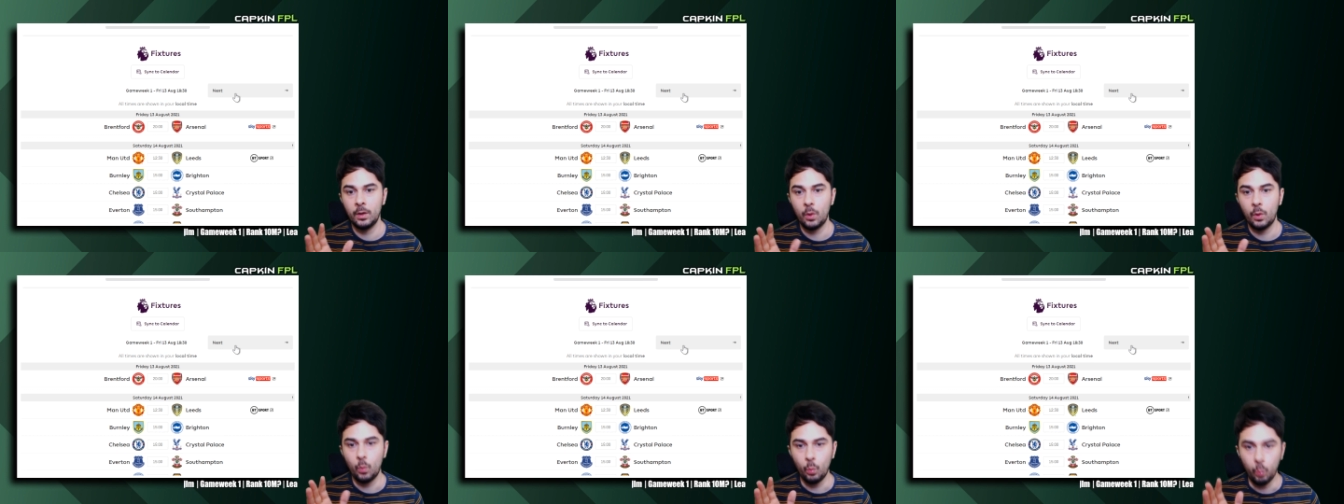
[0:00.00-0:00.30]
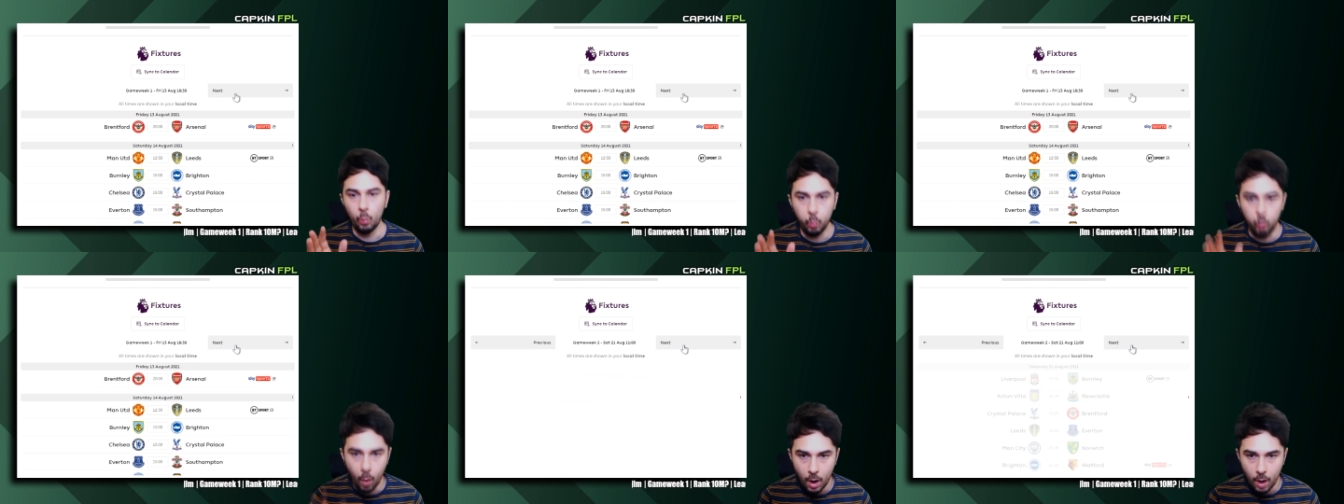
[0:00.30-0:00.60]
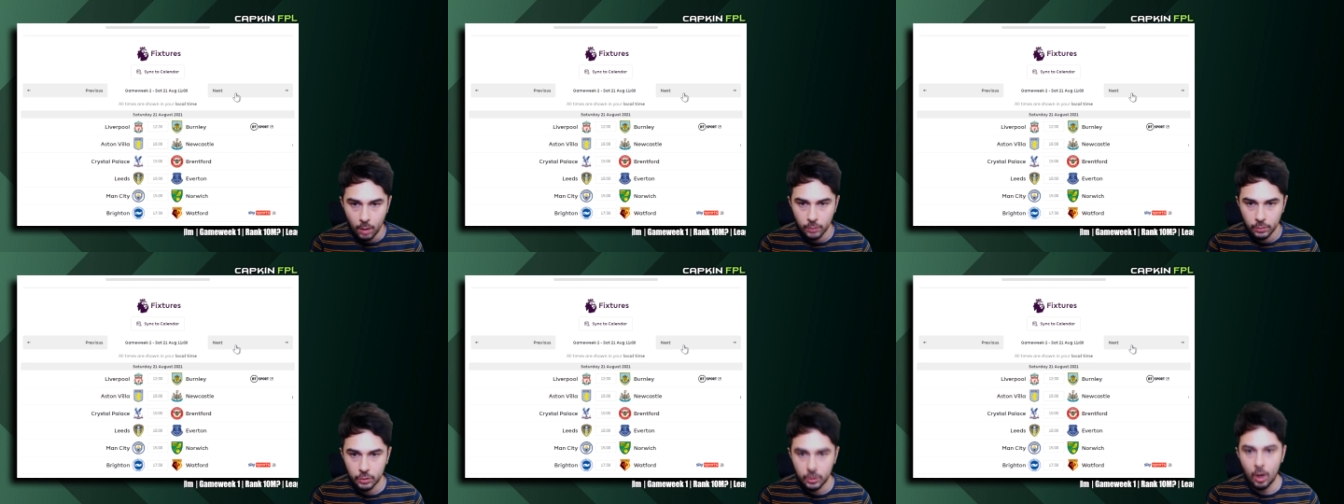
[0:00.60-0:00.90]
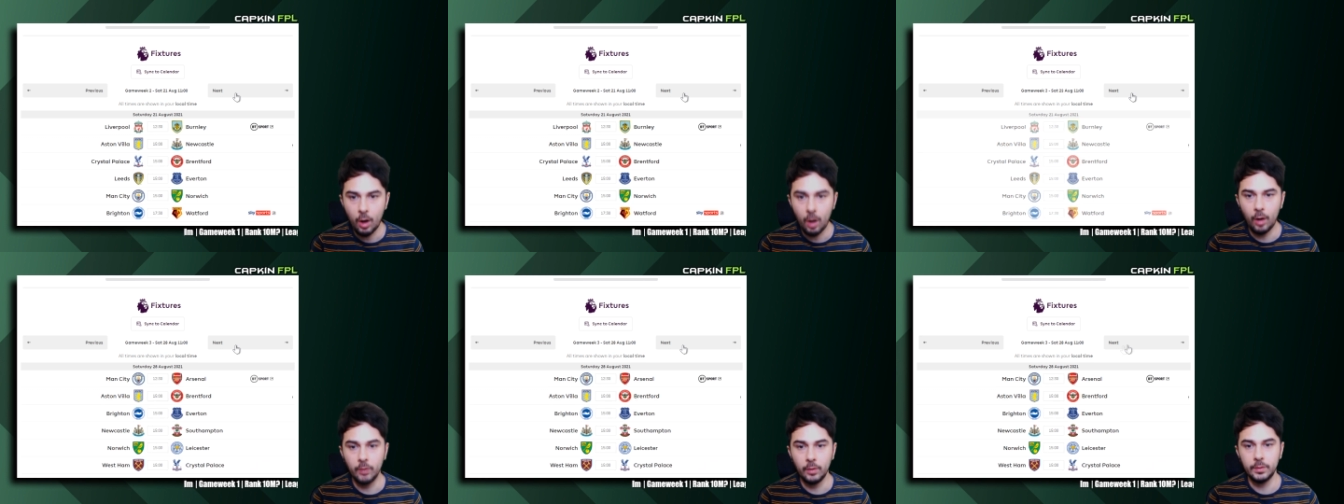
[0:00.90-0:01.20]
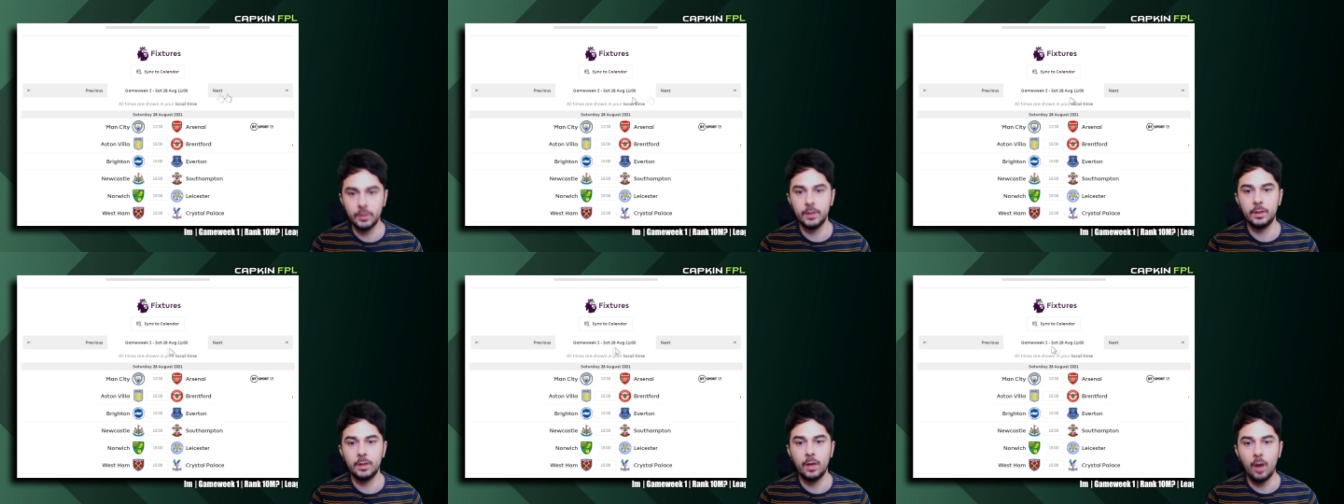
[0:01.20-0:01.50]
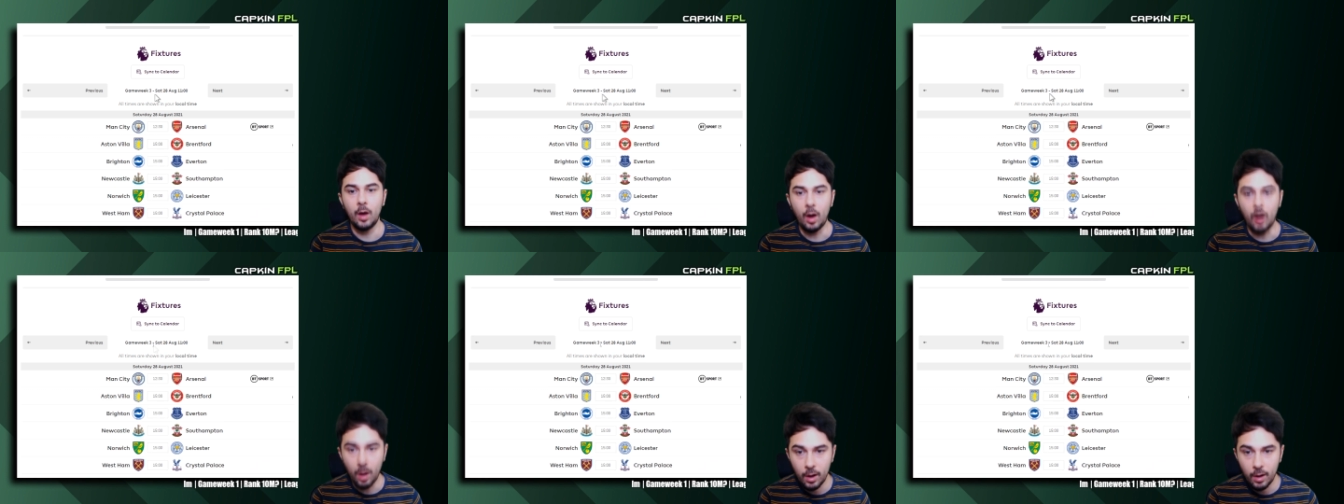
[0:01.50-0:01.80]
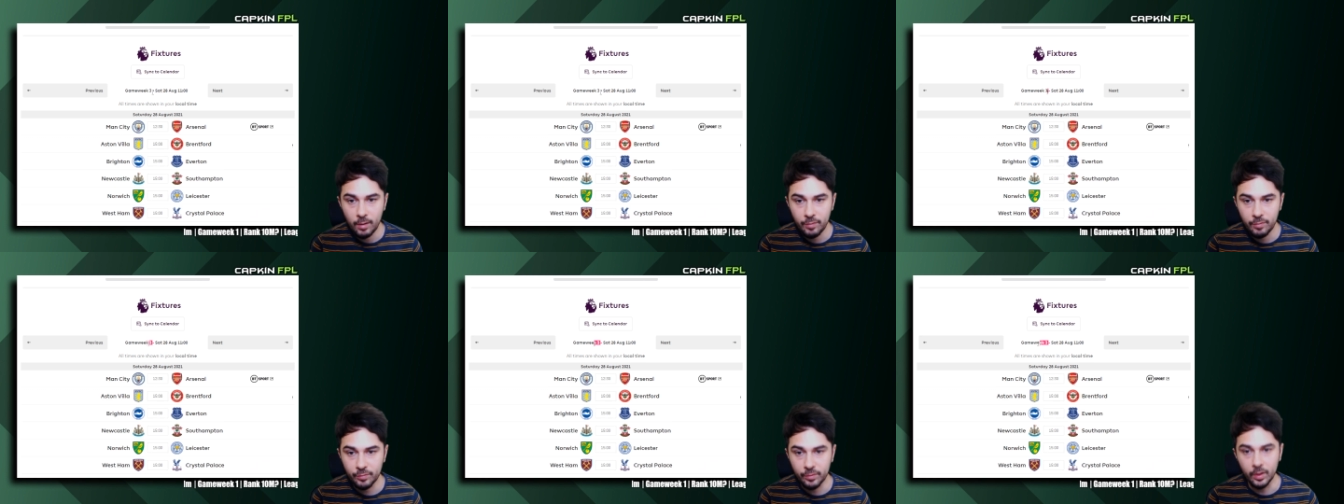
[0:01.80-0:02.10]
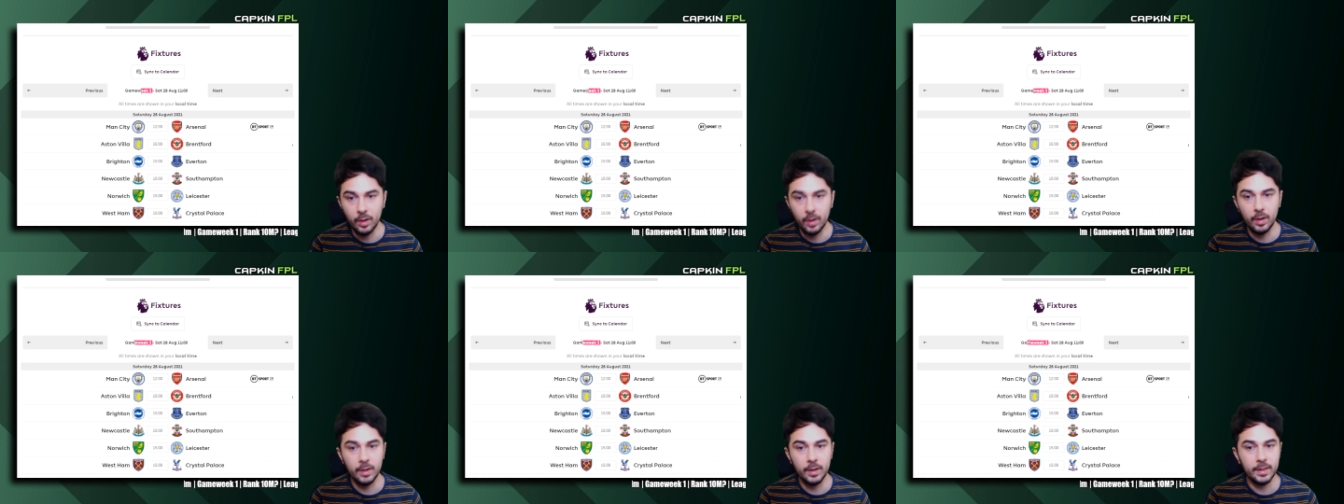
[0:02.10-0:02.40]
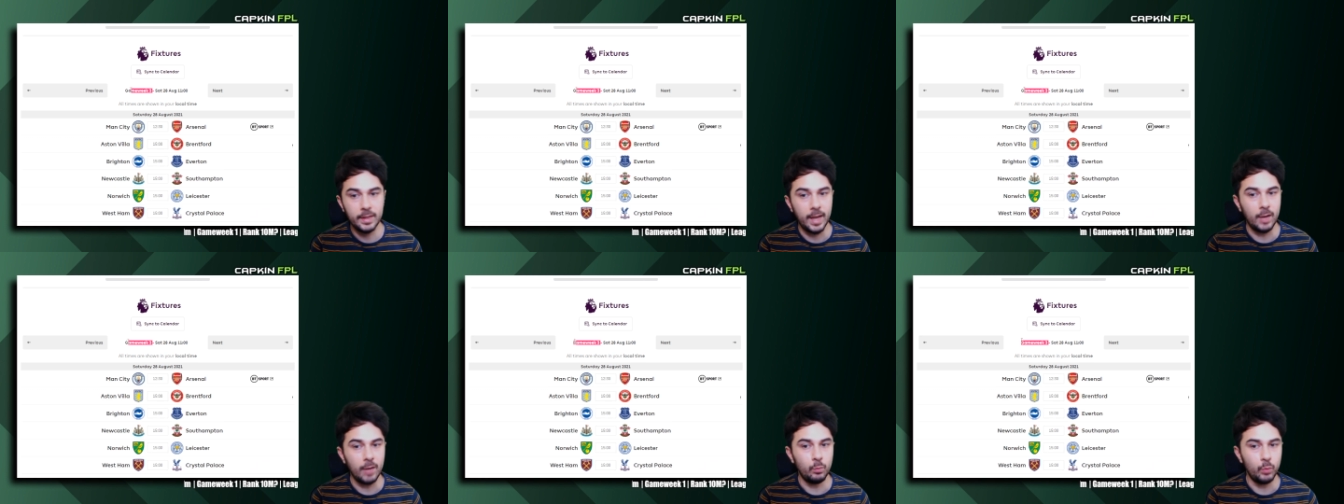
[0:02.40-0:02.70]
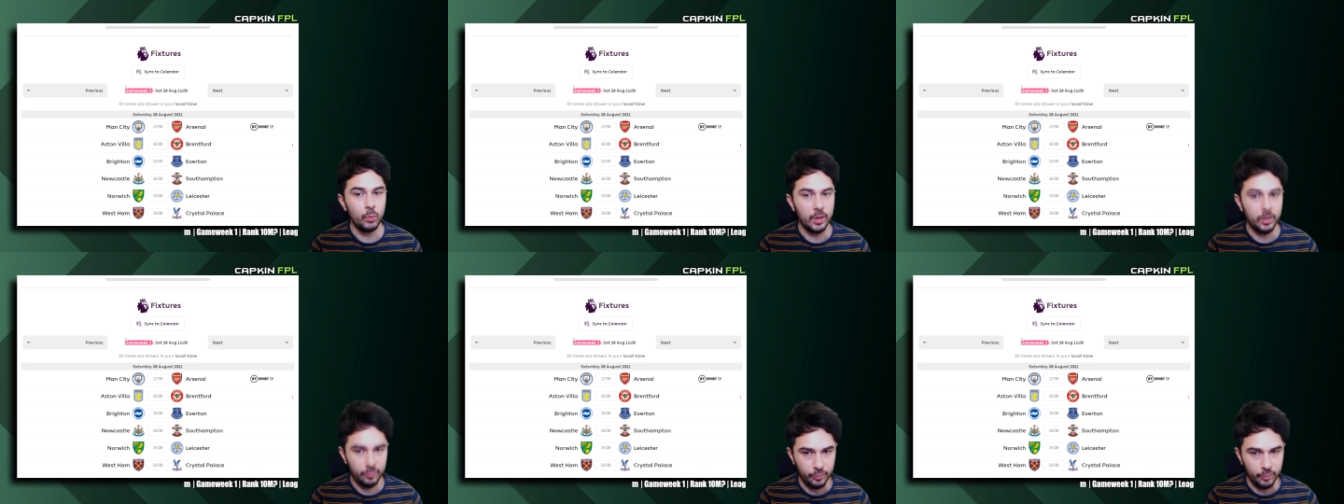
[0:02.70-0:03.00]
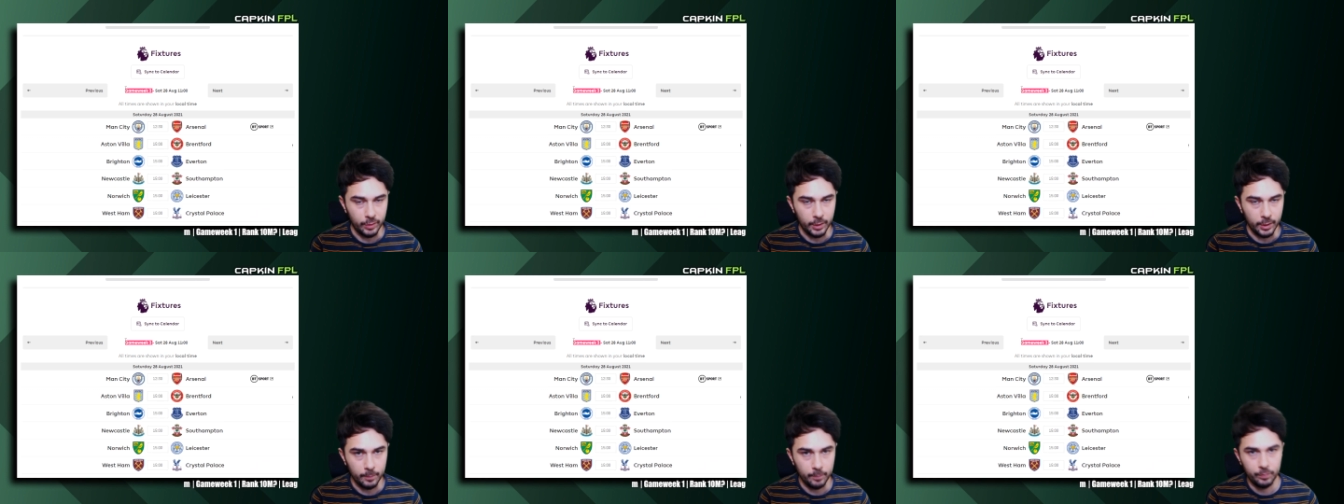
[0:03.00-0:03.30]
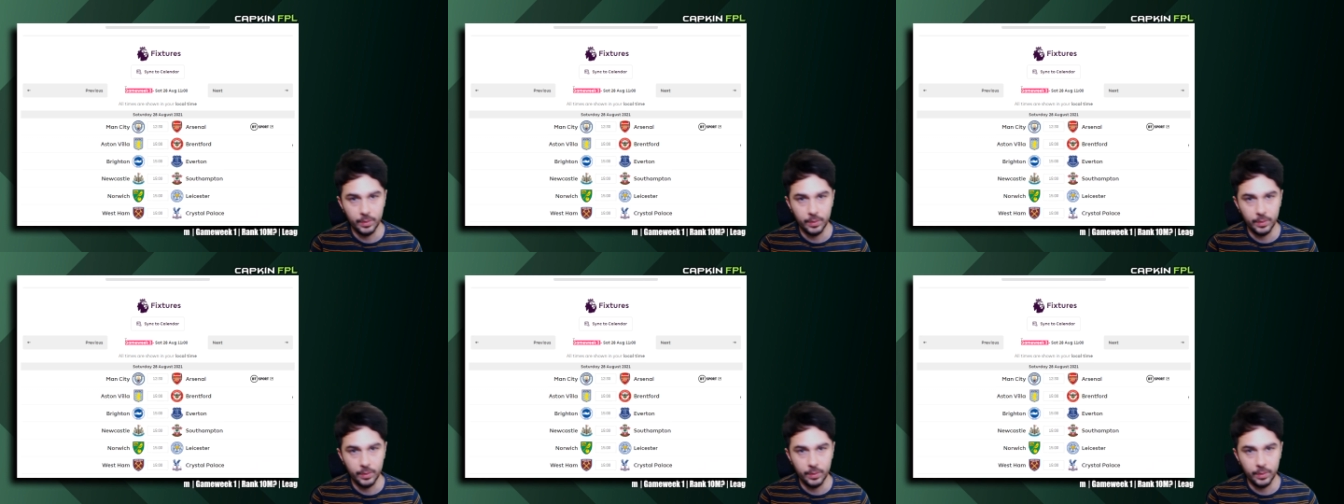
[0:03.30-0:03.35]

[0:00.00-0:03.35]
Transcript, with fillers: wild card in after game week three.